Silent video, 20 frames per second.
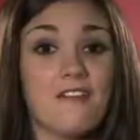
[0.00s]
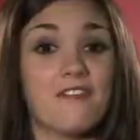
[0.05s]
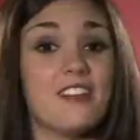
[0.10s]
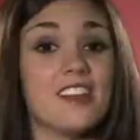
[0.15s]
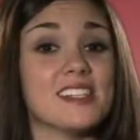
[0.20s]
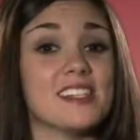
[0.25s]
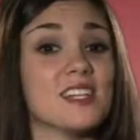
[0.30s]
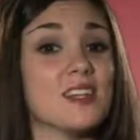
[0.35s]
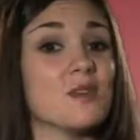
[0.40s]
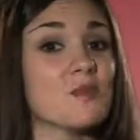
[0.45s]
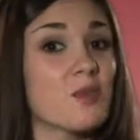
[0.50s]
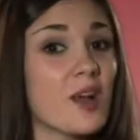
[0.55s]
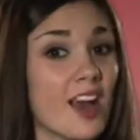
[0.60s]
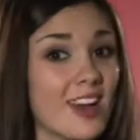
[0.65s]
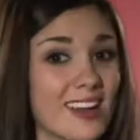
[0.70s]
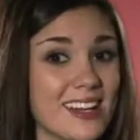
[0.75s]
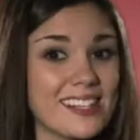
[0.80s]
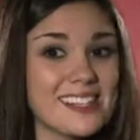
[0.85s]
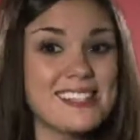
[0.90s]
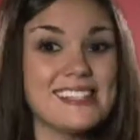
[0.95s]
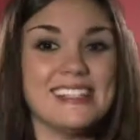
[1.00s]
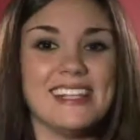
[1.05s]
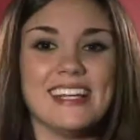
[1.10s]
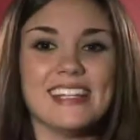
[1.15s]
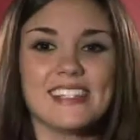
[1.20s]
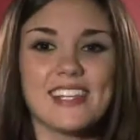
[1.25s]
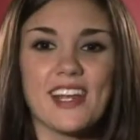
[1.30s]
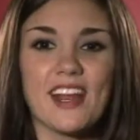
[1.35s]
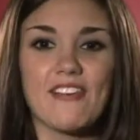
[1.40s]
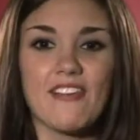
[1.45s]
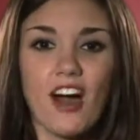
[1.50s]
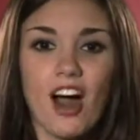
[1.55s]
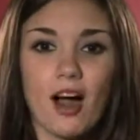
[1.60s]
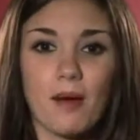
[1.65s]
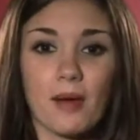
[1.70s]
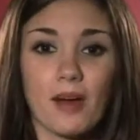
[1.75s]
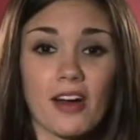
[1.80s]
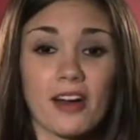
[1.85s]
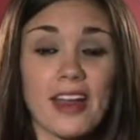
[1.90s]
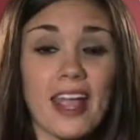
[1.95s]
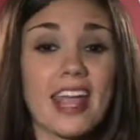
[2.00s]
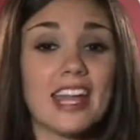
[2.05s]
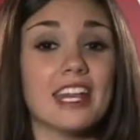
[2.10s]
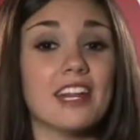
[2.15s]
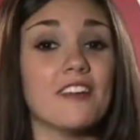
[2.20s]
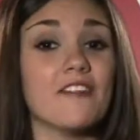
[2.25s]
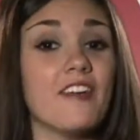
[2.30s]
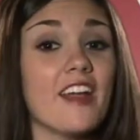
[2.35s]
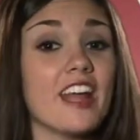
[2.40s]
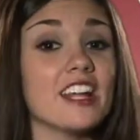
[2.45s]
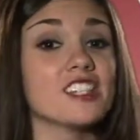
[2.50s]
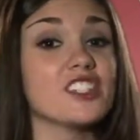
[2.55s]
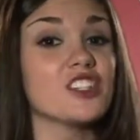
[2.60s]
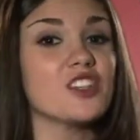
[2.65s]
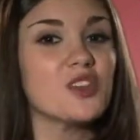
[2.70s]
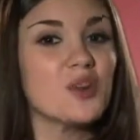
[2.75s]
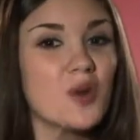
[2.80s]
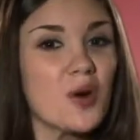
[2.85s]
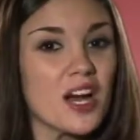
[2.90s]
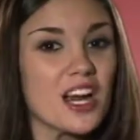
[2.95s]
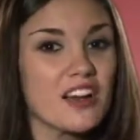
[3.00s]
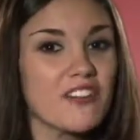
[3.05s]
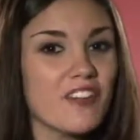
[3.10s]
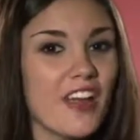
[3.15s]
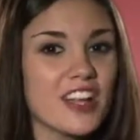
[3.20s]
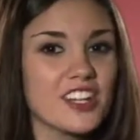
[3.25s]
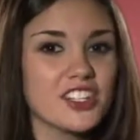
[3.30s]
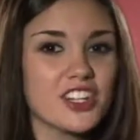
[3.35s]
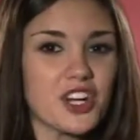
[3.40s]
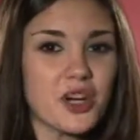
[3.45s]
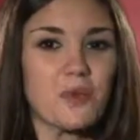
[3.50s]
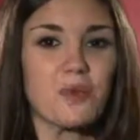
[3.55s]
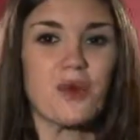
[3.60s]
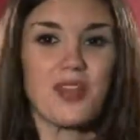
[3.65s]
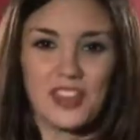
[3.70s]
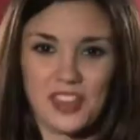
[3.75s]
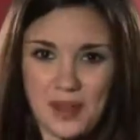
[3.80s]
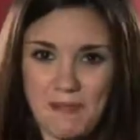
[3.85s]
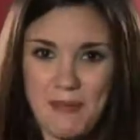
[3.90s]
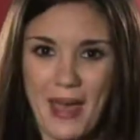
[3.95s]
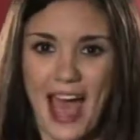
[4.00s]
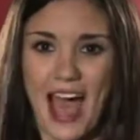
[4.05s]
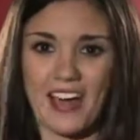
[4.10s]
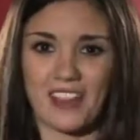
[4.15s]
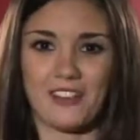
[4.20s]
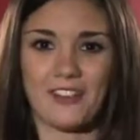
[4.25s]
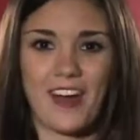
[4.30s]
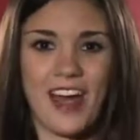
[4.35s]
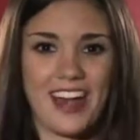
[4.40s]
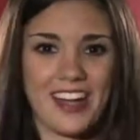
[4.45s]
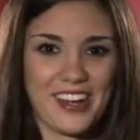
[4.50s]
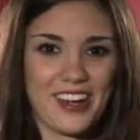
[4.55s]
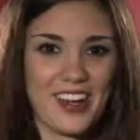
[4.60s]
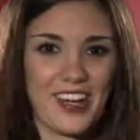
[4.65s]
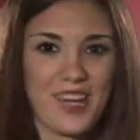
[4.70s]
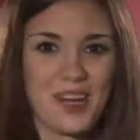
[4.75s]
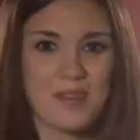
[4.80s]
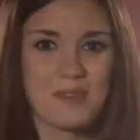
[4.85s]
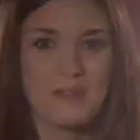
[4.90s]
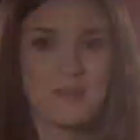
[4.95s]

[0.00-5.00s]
Visit Rairdon's Nissan of Auburn and advance your adventure with the Pathfinder.